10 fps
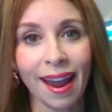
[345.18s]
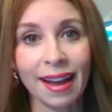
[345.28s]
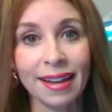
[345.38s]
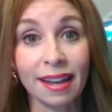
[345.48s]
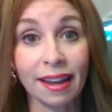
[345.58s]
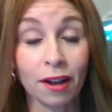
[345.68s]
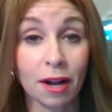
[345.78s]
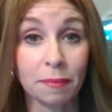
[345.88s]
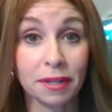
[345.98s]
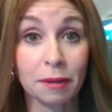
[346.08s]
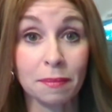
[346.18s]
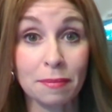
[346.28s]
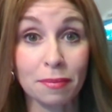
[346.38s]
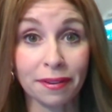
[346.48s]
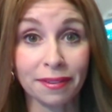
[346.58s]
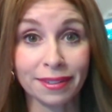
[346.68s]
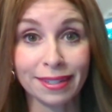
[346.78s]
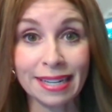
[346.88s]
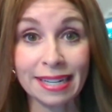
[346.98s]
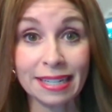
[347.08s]
As I accompanied my
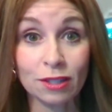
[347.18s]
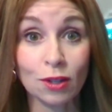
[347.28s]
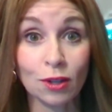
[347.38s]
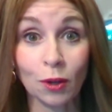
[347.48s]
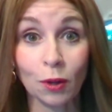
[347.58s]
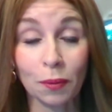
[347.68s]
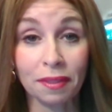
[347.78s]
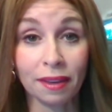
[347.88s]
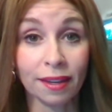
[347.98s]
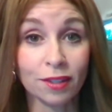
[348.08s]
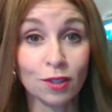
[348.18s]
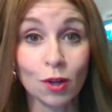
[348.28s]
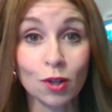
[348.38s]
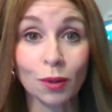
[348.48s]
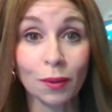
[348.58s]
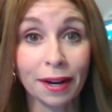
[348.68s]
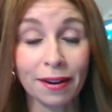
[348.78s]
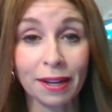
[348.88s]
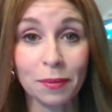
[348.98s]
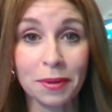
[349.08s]
brother into the surgical
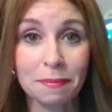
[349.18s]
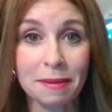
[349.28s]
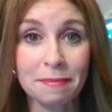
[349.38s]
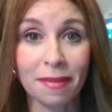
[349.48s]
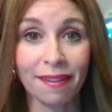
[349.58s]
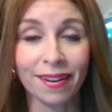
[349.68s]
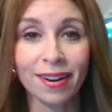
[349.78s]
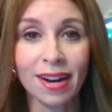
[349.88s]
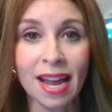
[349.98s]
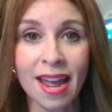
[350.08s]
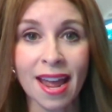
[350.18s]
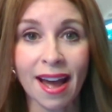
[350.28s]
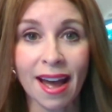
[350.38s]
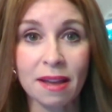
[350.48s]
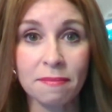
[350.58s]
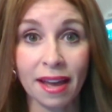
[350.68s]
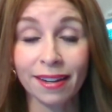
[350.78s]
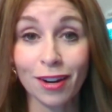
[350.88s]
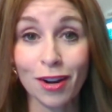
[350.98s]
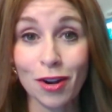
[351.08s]
area with my mother, I
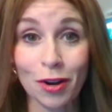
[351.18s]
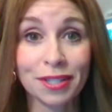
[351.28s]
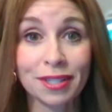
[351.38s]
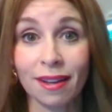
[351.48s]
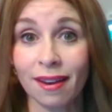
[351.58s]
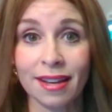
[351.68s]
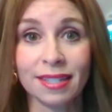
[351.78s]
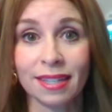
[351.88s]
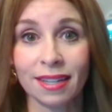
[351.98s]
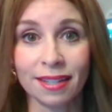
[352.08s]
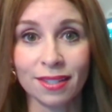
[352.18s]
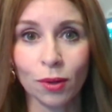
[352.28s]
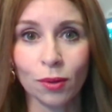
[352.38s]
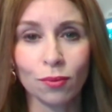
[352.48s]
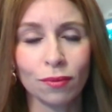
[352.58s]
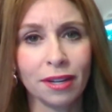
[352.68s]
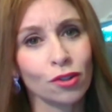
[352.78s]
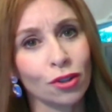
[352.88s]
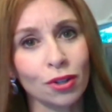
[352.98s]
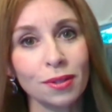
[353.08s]
met a nurse anesthetist who
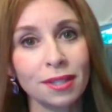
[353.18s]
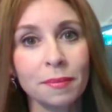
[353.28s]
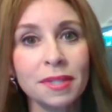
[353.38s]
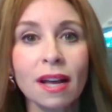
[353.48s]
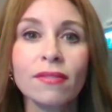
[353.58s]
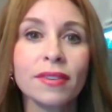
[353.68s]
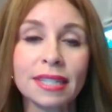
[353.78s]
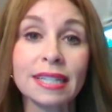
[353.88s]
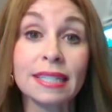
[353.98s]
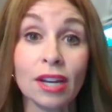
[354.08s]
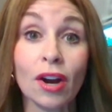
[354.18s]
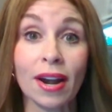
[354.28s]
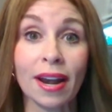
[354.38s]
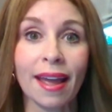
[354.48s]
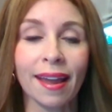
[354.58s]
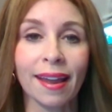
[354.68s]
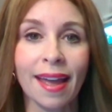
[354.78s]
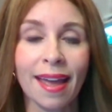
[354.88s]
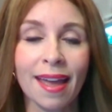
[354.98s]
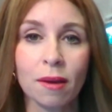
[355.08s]
introduced himself as a CRNA.
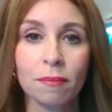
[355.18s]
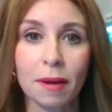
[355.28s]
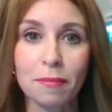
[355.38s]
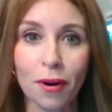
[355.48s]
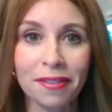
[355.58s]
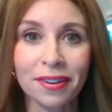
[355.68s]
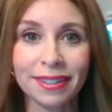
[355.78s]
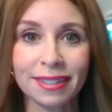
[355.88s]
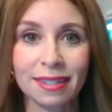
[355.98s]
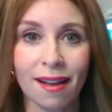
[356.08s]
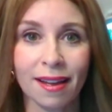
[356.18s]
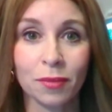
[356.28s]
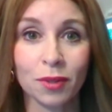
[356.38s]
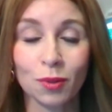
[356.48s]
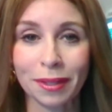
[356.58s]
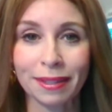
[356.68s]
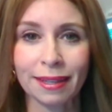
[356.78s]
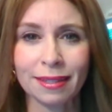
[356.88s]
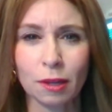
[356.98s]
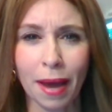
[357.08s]
My brother at the time was
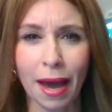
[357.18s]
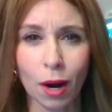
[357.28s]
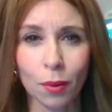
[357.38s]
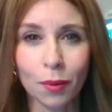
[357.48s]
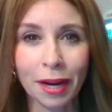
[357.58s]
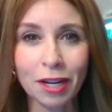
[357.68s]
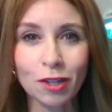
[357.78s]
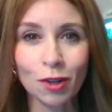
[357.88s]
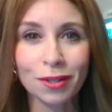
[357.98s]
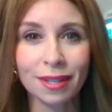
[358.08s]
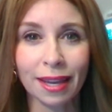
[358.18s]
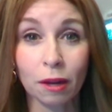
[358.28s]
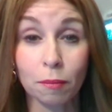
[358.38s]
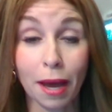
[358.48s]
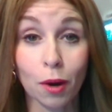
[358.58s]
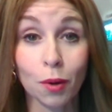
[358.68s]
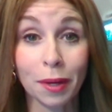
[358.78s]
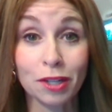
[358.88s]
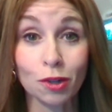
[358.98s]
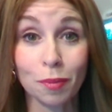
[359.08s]
really into Power Rangers. He had Power
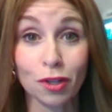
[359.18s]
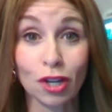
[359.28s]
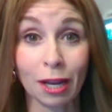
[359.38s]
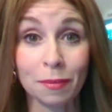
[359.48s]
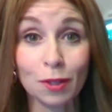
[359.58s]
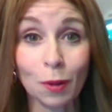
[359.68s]
Ranger pajamas